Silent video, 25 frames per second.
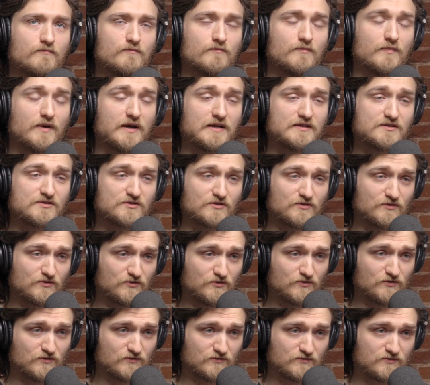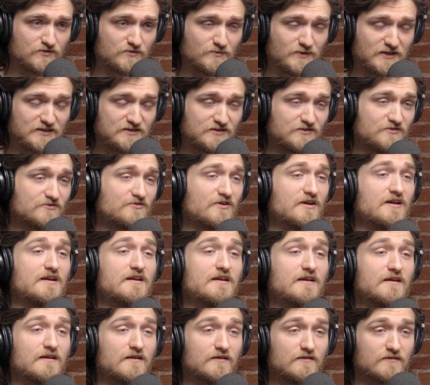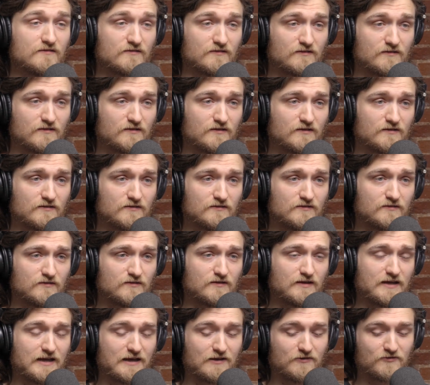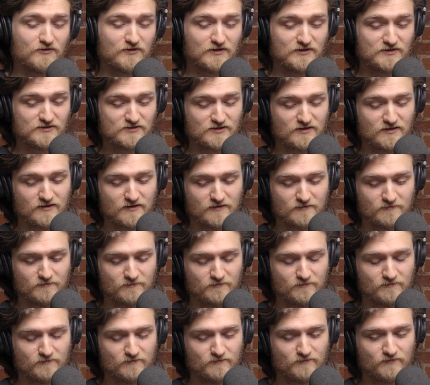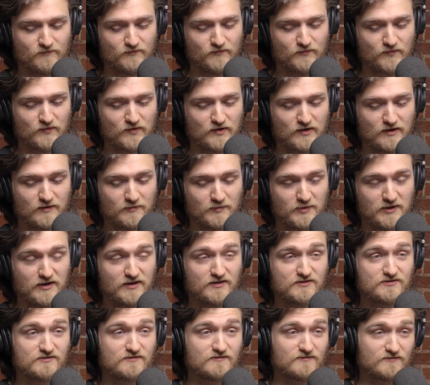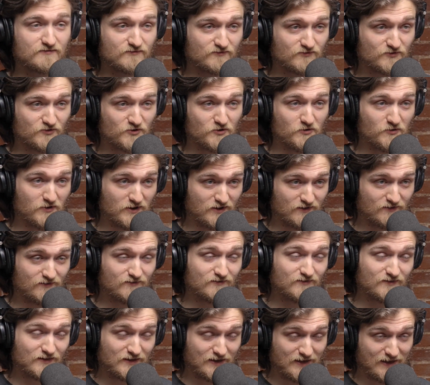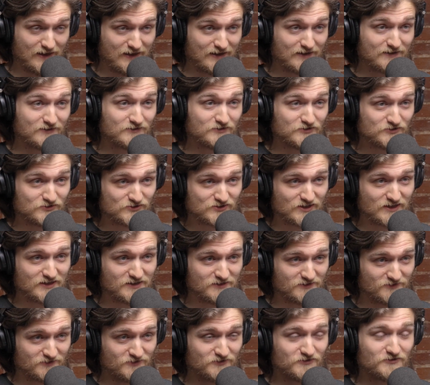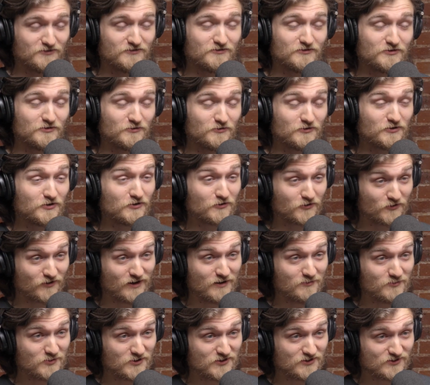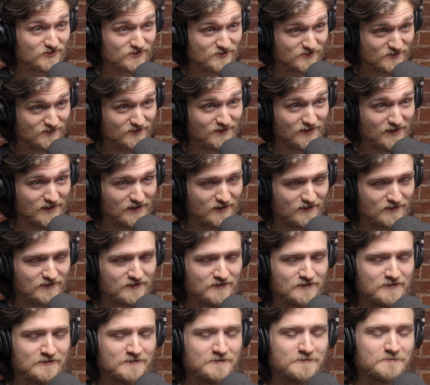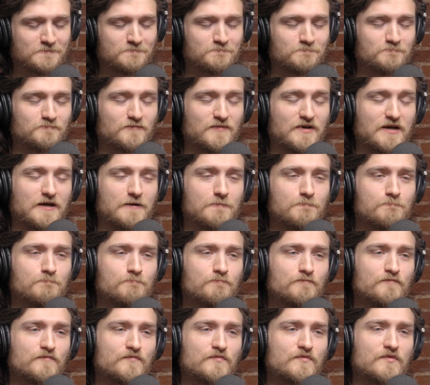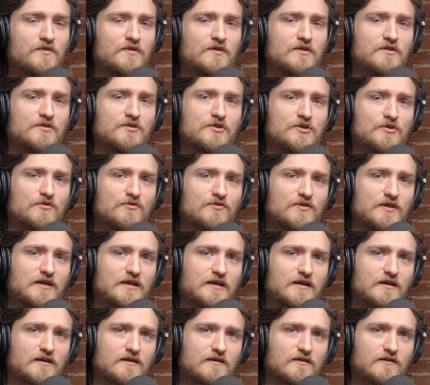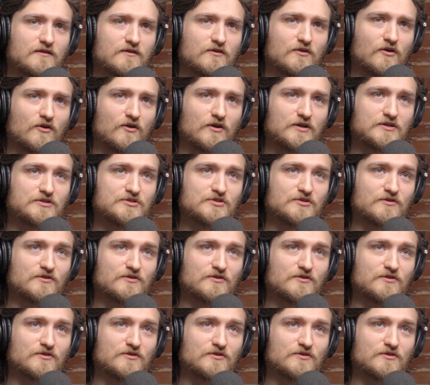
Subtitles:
based on your somatic training and how things are passed through the egg, and you say you were your grandmother's egg? Do you think knowledge